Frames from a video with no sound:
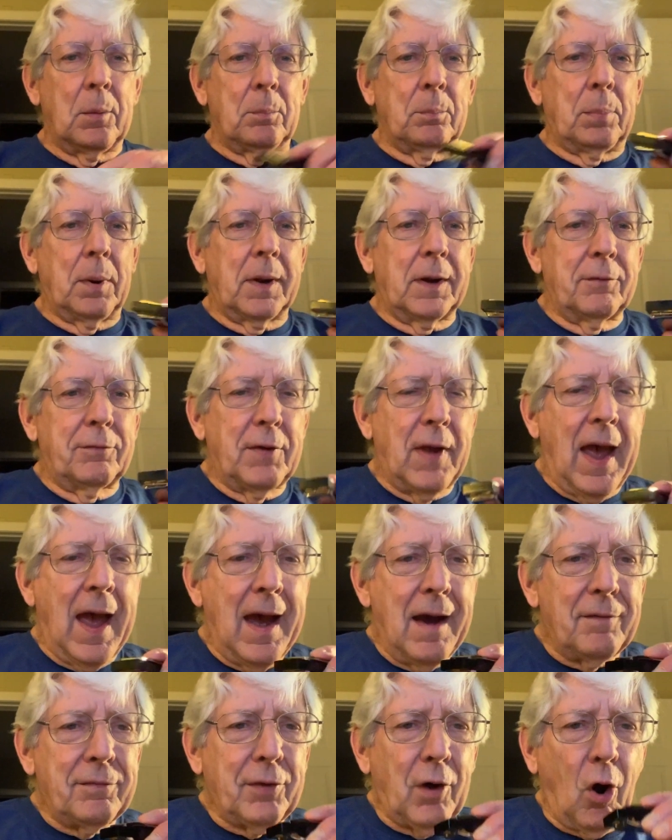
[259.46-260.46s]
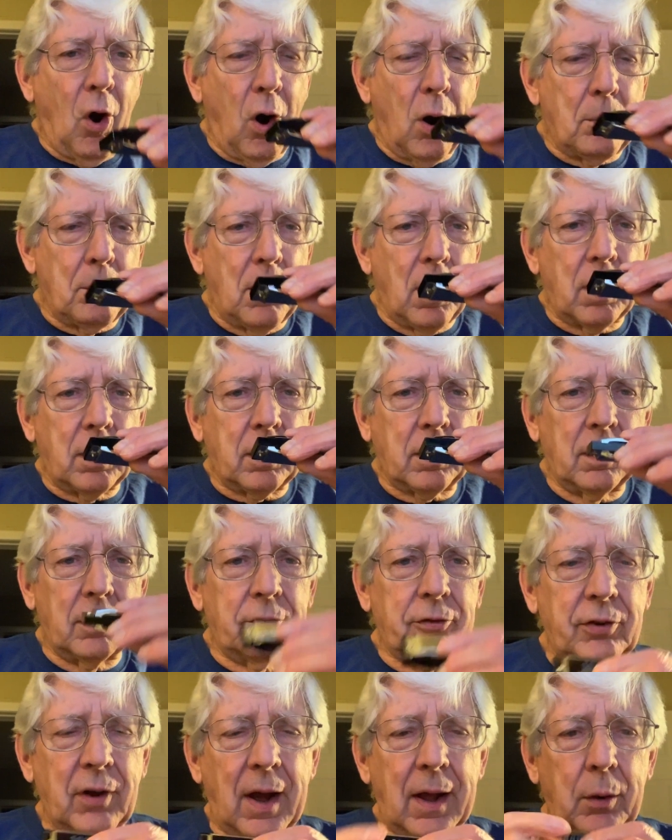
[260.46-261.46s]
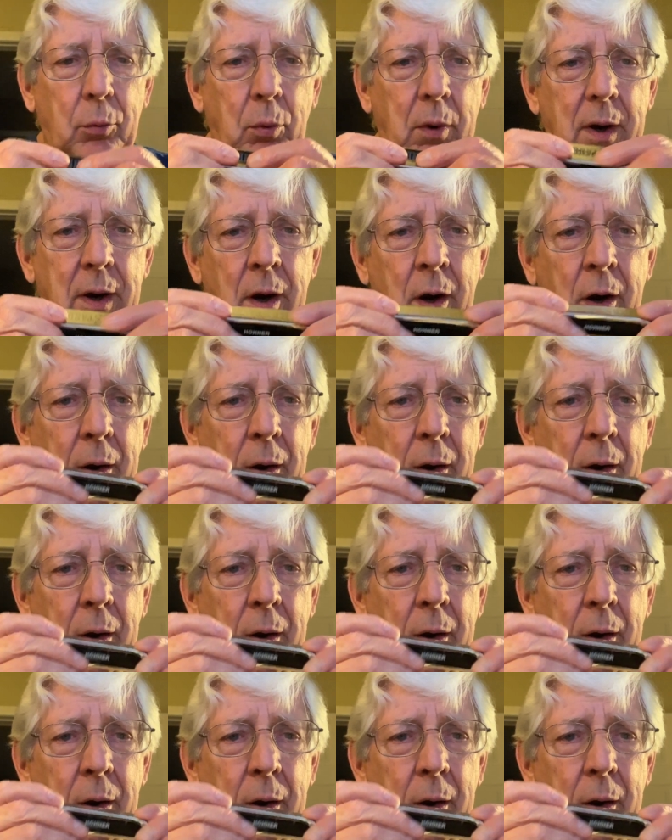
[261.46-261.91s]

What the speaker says: but if you have the harmonica sideways,